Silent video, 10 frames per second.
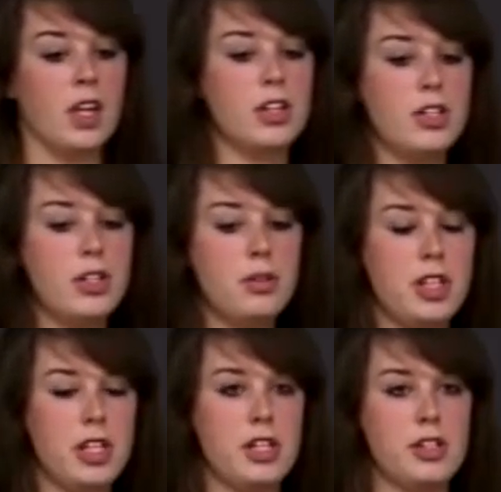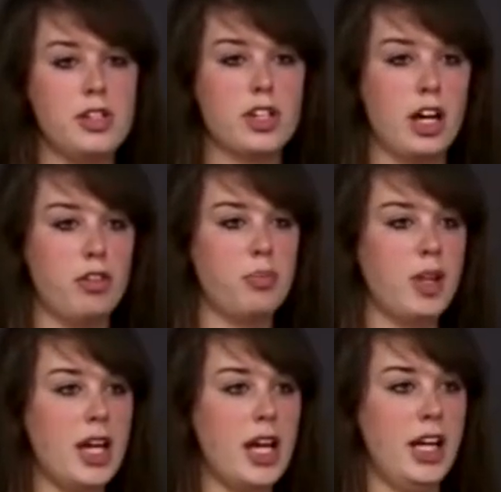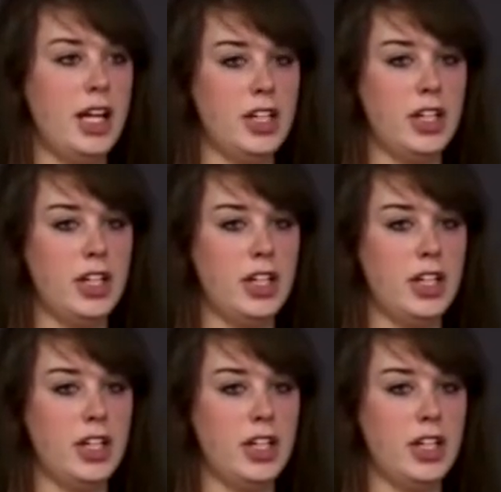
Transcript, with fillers: The two of these kind of play hand in